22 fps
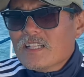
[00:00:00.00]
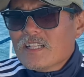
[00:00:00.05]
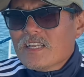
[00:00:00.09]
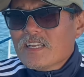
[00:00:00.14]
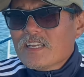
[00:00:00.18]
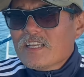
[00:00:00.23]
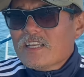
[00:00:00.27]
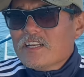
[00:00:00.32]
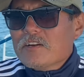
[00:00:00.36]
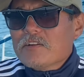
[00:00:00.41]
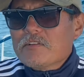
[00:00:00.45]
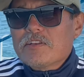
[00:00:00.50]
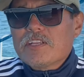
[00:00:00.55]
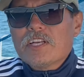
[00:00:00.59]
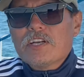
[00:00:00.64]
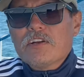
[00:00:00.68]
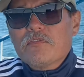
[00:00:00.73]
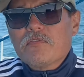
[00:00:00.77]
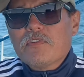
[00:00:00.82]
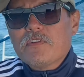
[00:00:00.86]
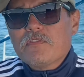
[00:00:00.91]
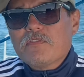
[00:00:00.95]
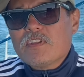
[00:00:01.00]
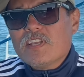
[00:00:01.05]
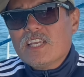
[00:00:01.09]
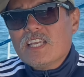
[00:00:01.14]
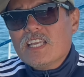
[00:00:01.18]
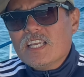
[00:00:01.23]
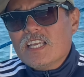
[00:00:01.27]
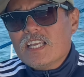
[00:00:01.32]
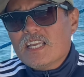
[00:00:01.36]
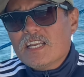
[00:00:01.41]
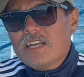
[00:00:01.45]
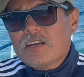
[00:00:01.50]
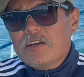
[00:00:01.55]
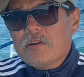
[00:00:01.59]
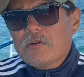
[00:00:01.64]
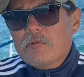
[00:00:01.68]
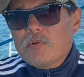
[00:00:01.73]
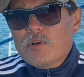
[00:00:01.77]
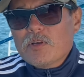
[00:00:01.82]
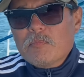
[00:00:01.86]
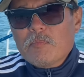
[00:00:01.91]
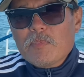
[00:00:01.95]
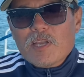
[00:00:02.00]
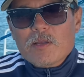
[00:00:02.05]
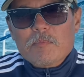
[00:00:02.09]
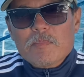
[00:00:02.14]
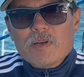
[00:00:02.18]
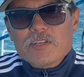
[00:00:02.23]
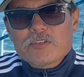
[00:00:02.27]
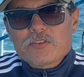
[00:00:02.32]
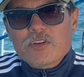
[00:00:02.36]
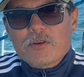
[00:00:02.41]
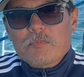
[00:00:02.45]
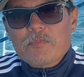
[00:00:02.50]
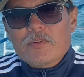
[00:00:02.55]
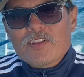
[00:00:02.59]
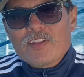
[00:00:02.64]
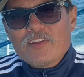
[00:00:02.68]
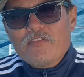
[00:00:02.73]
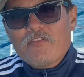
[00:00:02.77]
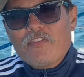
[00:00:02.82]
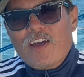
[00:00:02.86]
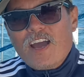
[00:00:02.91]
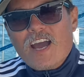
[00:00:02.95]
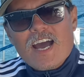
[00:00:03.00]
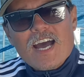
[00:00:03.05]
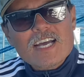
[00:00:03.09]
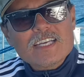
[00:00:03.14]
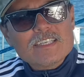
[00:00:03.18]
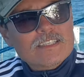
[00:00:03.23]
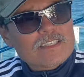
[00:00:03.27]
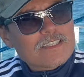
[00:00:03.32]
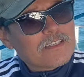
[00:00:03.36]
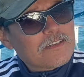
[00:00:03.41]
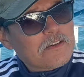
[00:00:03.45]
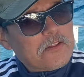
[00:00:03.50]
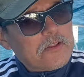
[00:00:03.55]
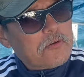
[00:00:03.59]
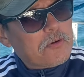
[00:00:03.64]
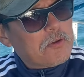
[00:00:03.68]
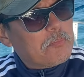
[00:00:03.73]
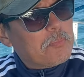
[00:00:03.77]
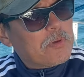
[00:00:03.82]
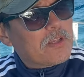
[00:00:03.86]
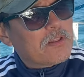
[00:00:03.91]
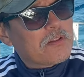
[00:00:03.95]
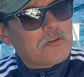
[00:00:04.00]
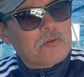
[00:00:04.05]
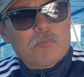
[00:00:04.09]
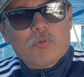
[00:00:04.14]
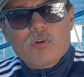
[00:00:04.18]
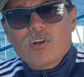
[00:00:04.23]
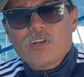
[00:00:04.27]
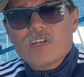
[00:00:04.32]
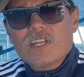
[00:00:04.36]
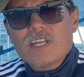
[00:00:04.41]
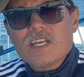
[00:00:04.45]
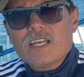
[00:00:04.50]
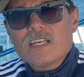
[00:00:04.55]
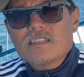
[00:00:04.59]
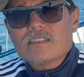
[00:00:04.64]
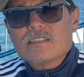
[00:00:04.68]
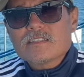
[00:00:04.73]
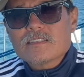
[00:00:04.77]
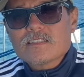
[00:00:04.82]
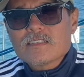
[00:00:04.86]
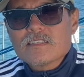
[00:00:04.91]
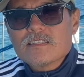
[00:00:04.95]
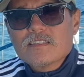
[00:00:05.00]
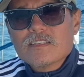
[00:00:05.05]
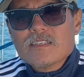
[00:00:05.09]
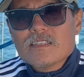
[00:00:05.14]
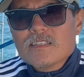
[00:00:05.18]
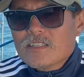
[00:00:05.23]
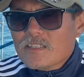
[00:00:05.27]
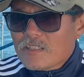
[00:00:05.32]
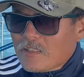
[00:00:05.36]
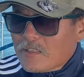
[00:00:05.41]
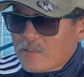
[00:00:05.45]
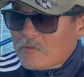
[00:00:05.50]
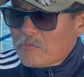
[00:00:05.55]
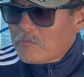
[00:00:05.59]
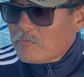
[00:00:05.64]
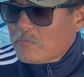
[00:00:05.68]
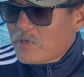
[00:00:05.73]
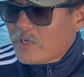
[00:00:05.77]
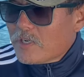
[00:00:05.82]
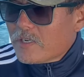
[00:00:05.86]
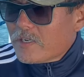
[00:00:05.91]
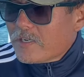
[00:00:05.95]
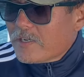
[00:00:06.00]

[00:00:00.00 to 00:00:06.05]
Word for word: you know, 10 or 15 would make my trip really fast, although it'd be a little more intense. But,